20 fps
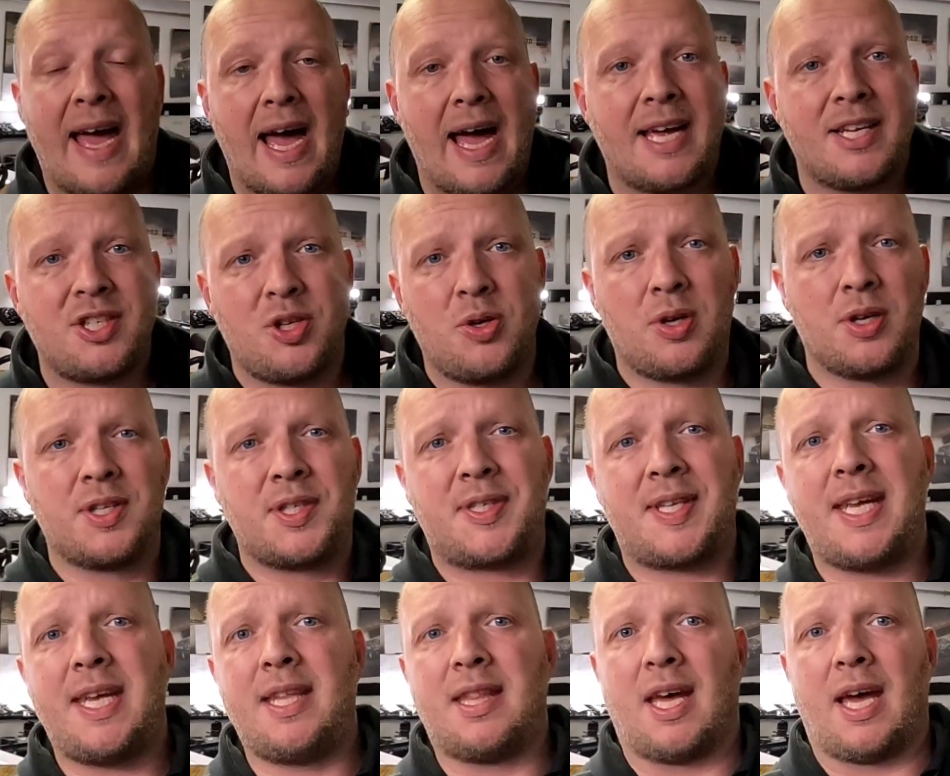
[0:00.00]
As you can
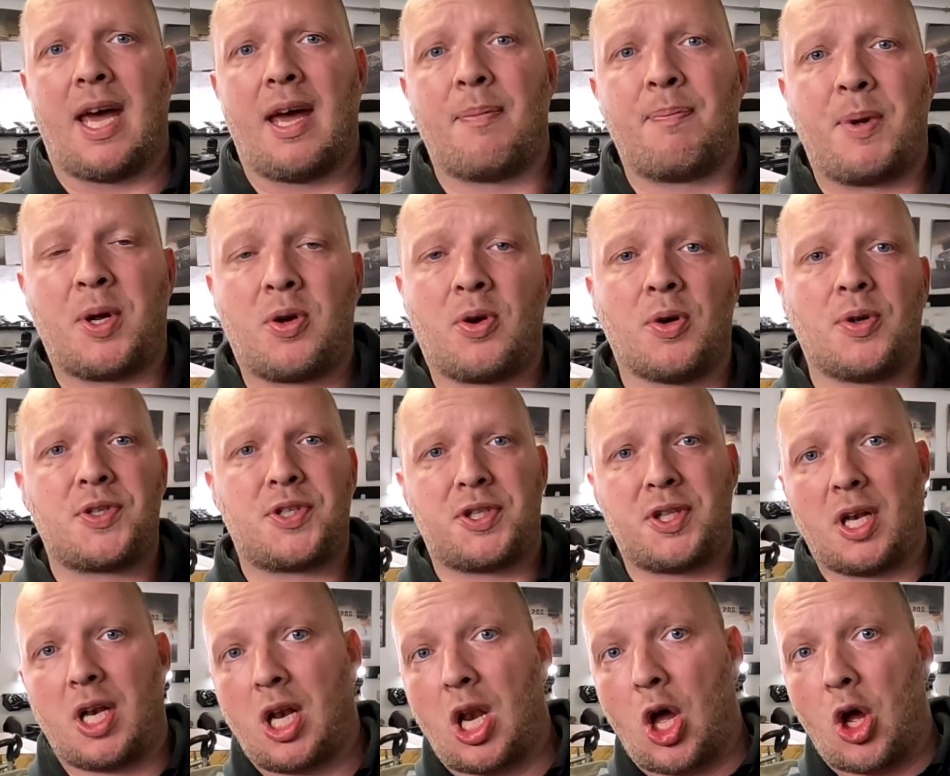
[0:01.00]
see there, because of
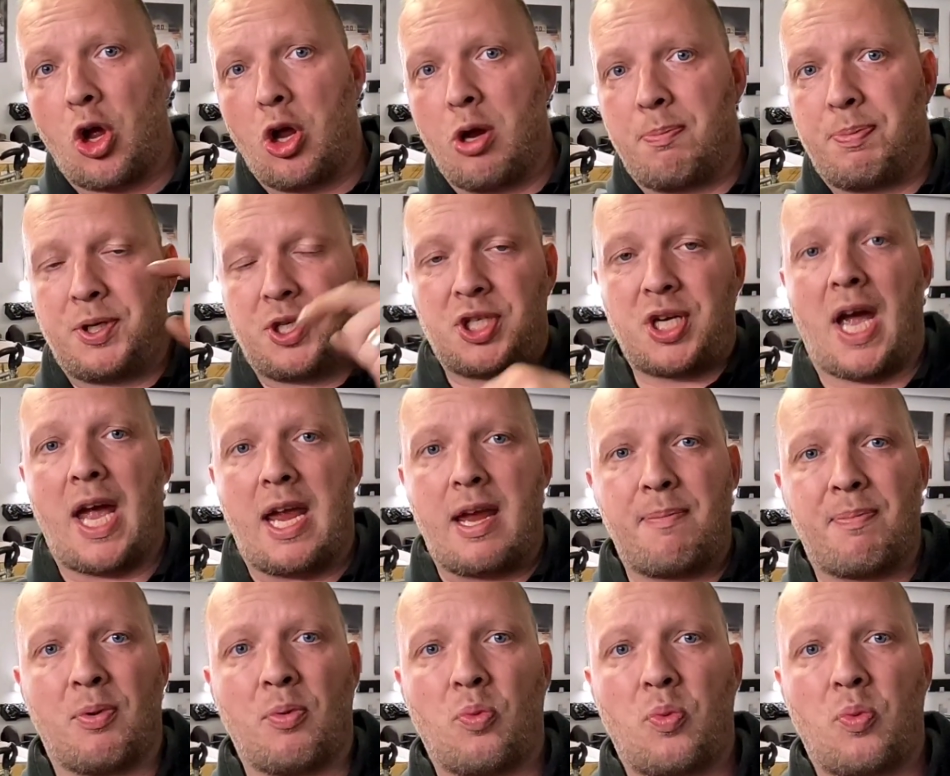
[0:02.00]
the lobe shape,